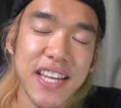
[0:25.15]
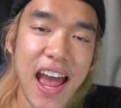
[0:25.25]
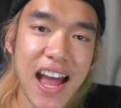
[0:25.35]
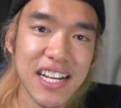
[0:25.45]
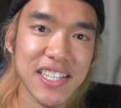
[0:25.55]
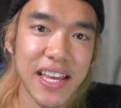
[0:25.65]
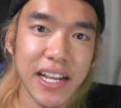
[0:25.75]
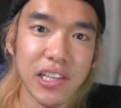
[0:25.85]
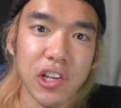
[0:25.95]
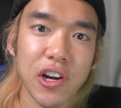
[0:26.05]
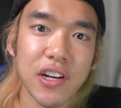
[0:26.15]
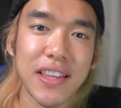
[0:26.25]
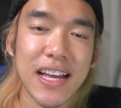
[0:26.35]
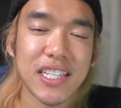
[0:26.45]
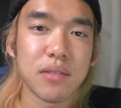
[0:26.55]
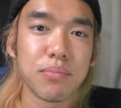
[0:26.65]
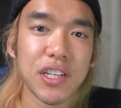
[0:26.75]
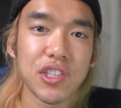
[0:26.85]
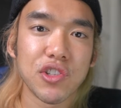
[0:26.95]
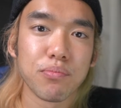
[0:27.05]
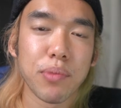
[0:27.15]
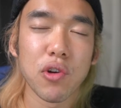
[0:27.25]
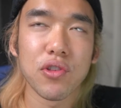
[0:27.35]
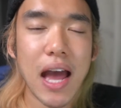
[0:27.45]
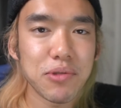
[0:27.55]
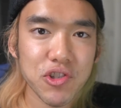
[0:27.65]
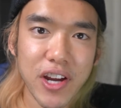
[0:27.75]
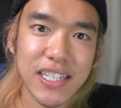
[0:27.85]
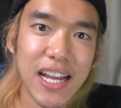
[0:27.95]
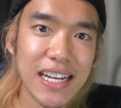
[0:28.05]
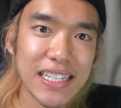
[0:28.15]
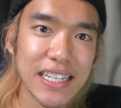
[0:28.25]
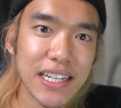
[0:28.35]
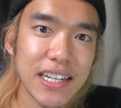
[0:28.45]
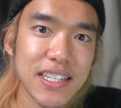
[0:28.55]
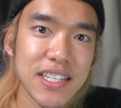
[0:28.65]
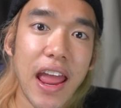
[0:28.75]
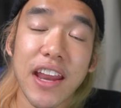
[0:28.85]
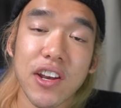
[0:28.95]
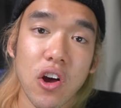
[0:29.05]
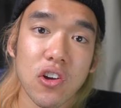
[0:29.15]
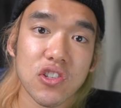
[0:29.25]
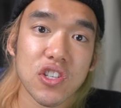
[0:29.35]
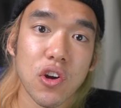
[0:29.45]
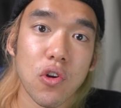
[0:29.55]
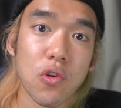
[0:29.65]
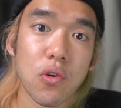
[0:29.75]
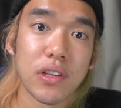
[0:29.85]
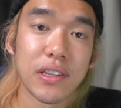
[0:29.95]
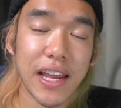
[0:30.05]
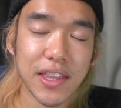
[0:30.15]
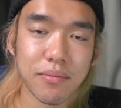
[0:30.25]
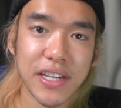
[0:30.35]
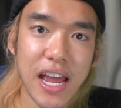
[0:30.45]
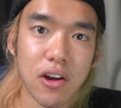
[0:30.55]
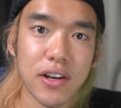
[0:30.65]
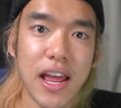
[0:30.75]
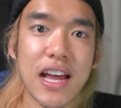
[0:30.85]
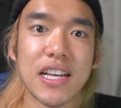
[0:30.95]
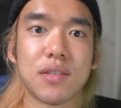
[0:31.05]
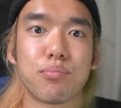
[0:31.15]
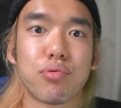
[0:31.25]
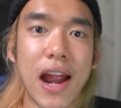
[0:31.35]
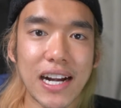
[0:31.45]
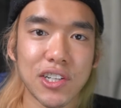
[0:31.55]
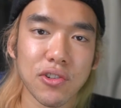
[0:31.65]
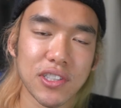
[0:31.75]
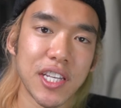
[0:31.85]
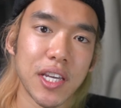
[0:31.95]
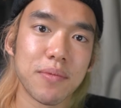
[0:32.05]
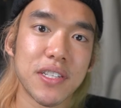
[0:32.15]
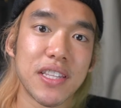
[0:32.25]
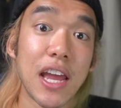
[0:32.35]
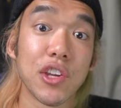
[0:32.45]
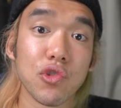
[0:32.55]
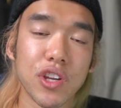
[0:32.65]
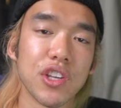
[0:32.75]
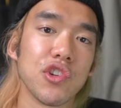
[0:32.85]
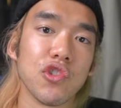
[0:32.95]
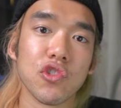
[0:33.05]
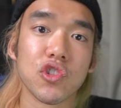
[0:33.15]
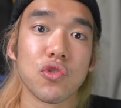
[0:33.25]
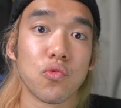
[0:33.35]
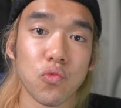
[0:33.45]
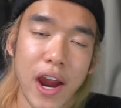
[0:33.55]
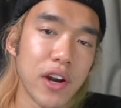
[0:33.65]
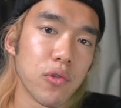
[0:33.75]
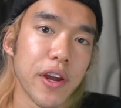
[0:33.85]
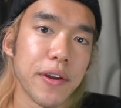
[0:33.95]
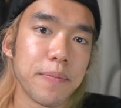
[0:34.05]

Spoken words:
hacks that I learned that speak to both abstract ideas and also lay them down as practical tips that you can use right away.